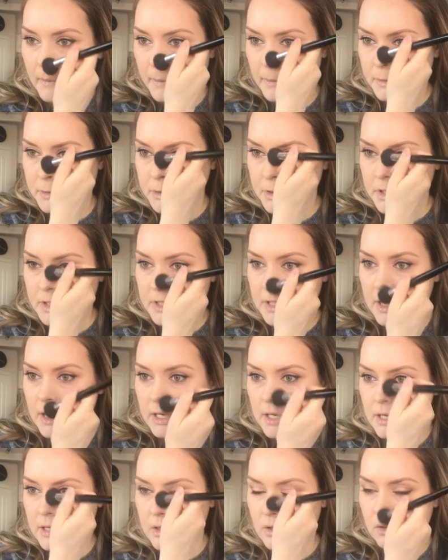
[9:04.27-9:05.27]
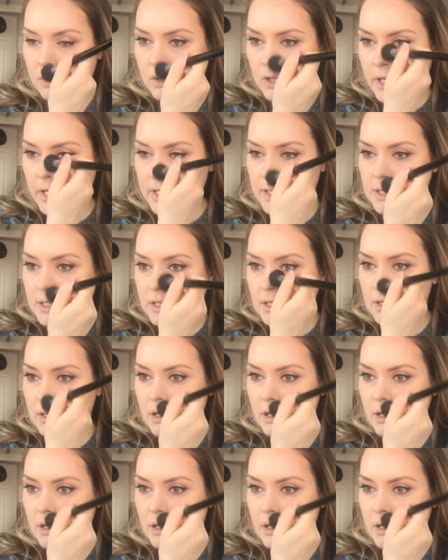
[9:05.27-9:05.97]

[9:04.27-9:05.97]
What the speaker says: just getting a light